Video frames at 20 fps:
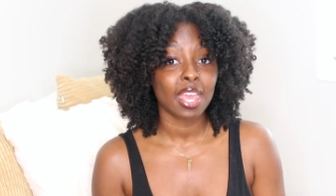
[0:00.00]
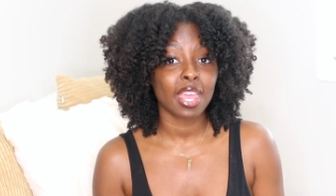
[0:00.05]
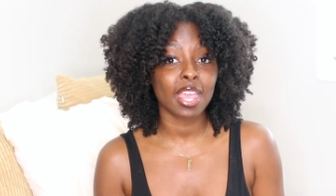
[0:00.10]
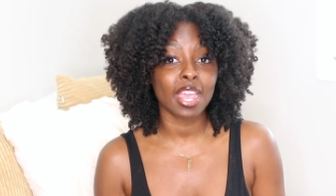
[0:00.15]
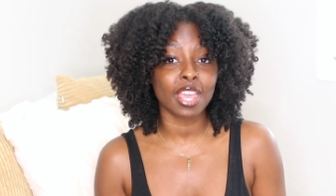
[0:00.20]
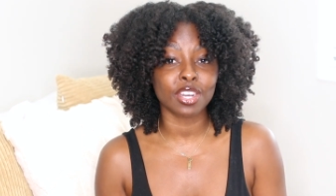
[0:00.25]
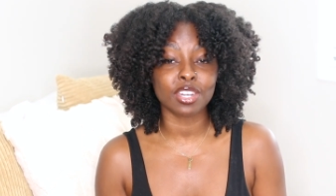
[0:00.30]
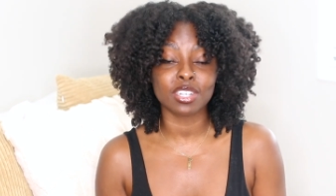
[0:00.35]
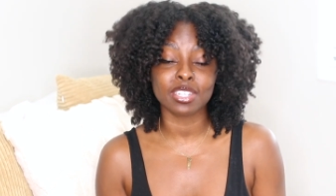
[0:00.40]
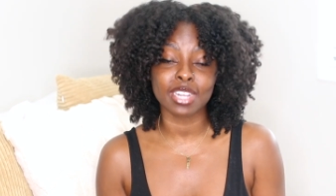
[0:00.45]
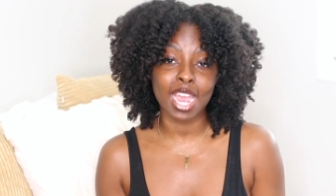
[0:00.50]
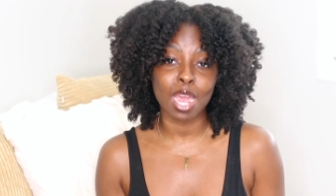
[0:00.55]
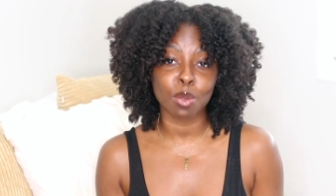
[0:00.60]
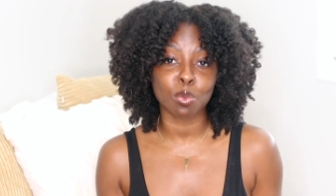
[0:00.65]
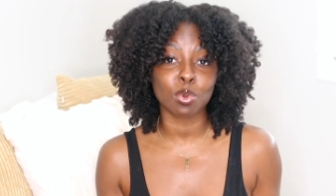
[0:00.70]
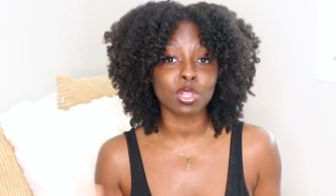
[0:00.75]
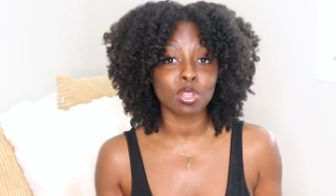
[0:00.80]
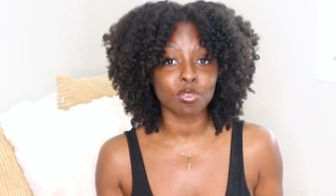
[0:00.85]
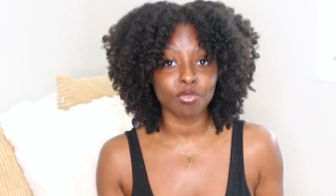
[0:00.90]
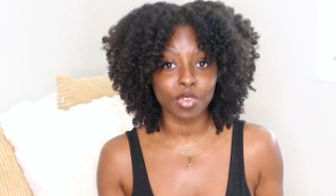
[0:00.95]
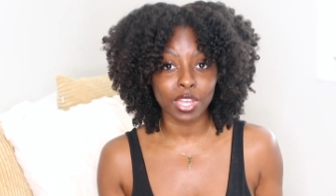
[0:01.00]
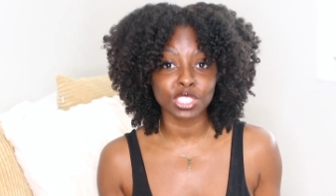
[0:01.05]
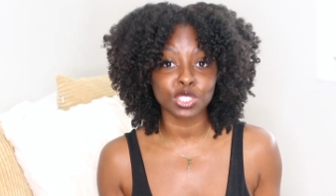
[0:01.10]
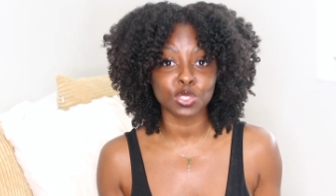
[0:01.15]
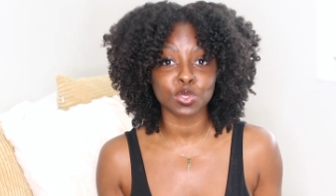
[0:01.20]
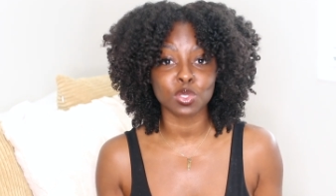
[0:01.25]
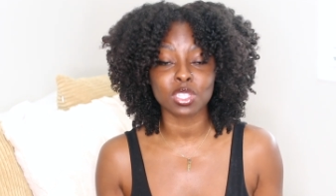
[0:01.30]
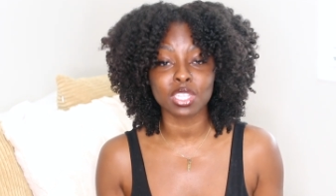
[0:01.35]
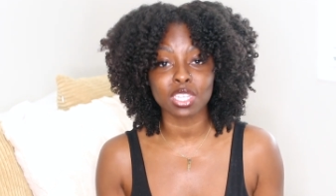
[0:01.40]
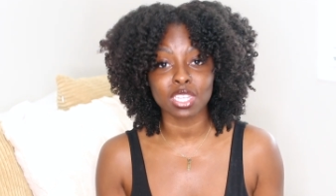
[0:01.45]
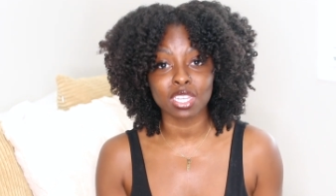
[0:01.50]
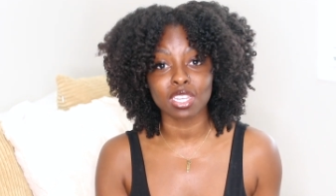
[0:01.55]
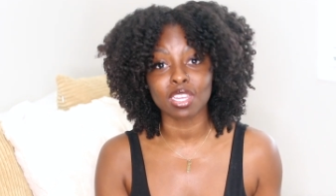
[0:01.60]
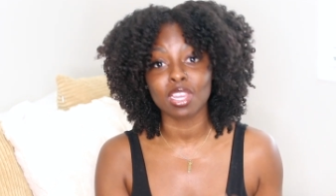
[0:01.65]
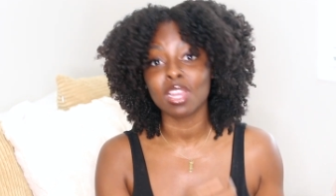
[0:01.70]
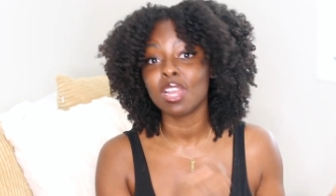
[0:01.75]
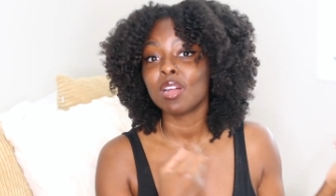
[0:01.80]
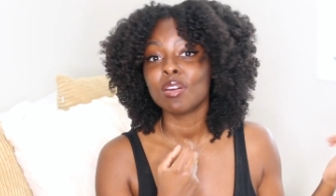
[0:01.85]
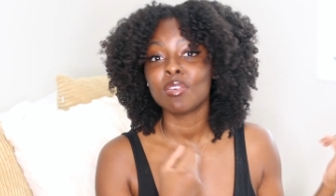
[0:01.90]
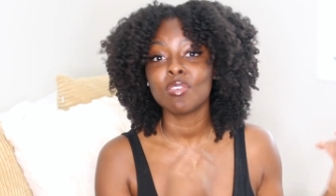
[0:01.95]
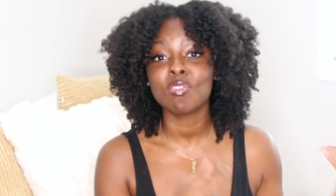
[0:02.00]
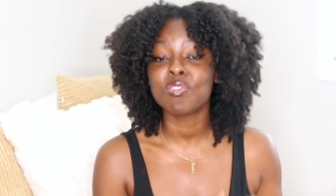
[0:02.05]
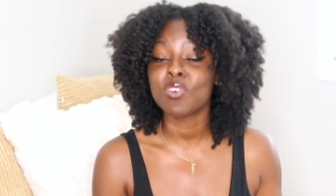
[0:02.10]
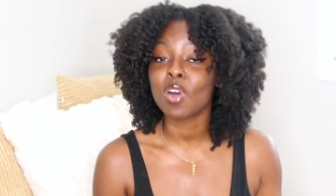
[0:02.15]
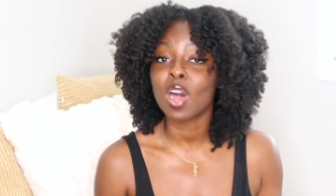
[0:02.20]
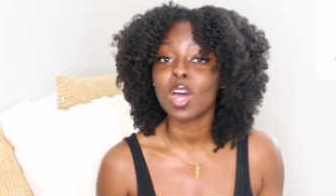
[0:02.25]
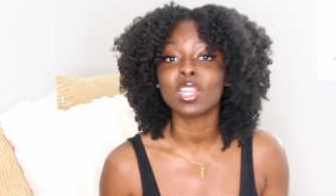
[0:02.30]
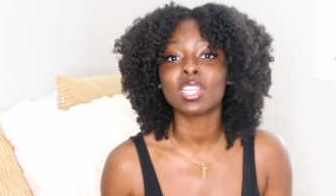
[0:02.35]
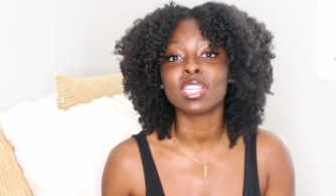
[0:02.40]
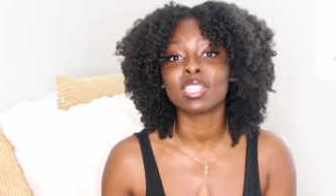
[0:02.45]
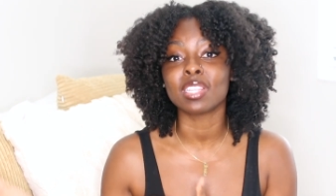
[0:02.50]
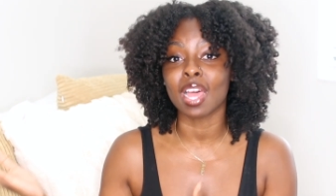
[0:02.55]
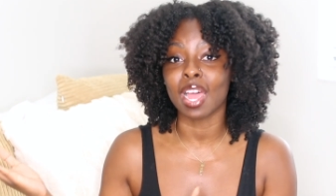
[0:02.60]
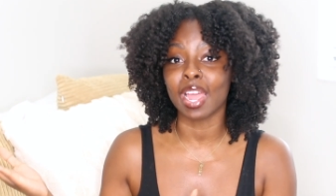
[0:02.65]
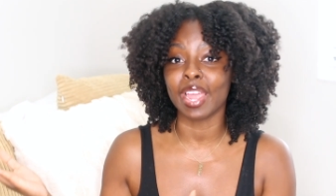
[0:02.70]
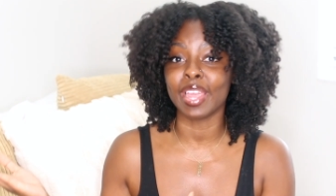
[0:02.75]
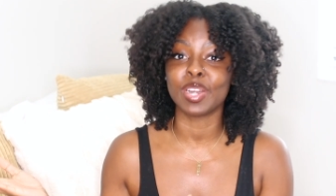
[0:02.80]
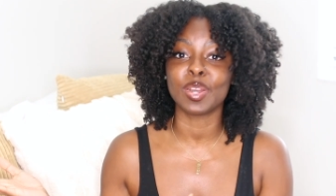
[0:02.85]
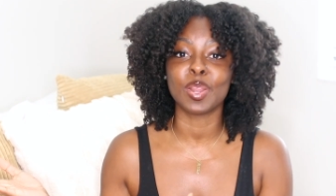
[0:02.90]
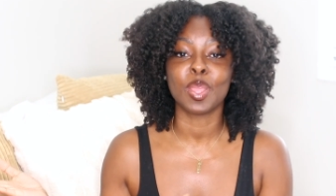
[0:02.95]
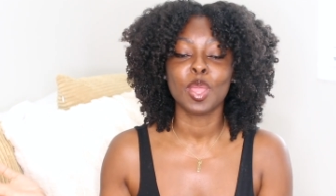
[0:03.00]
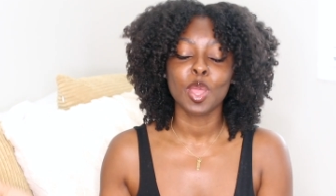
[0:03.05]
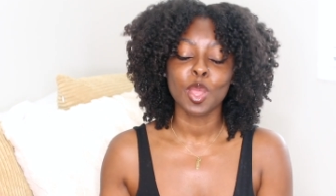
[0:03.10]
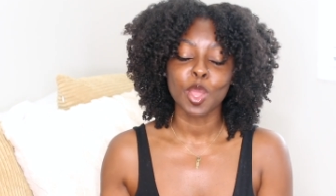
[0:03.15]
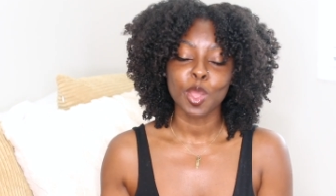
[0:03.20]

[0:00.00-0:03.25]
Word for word: and your dad will eventually fall in line.